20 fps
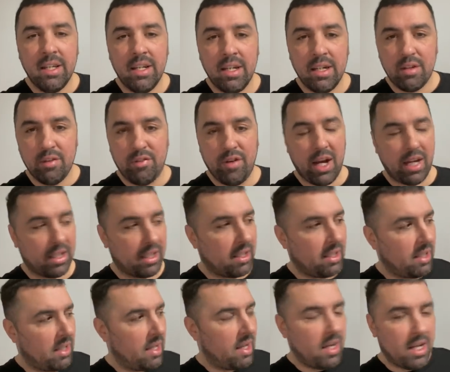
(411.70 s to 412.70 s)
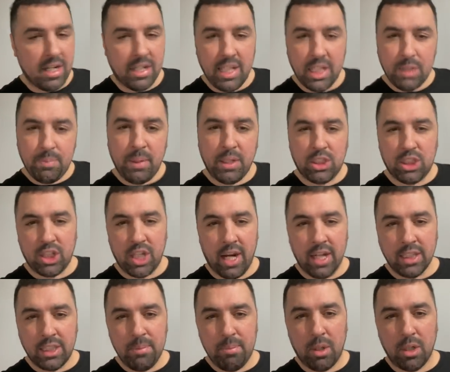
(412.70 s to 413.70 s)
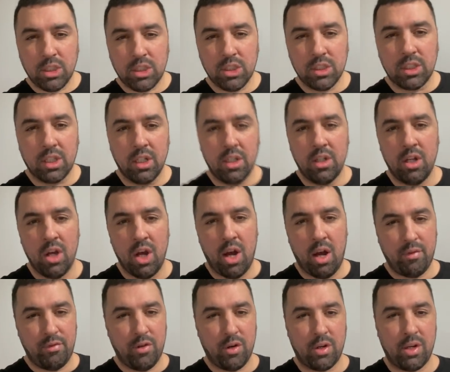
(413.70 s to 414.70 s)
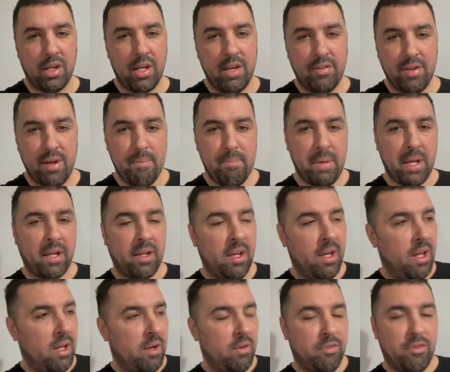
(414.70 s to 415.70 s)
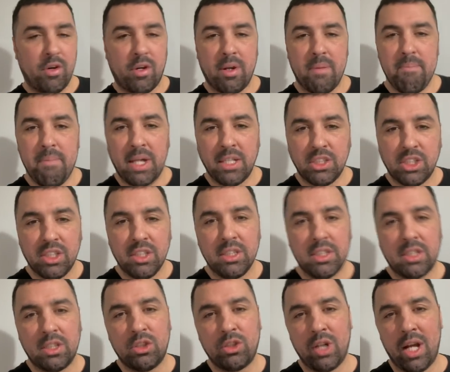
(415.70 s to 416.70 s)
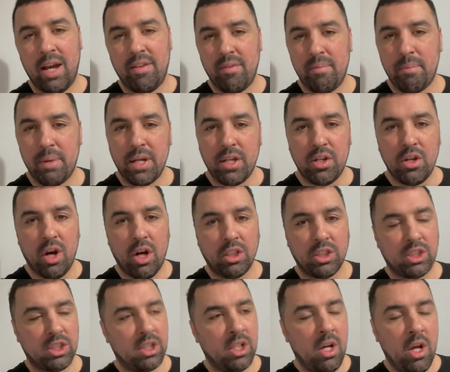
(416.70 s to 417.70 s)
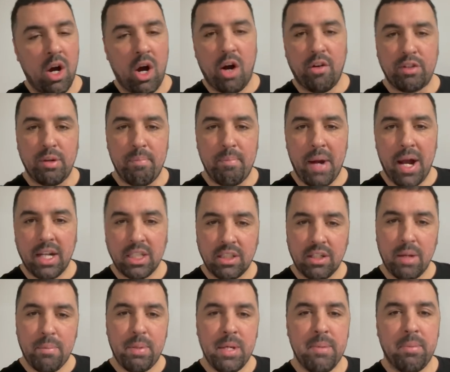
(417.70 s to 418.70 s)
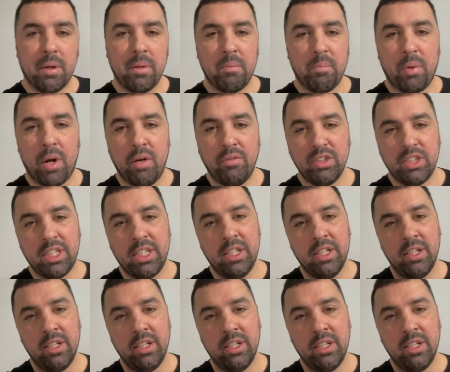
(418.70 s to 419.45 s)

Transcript: The fact that these big charity bosses are fucking living in big fucking mansions, driving big yachts off the backs of the people in poverty.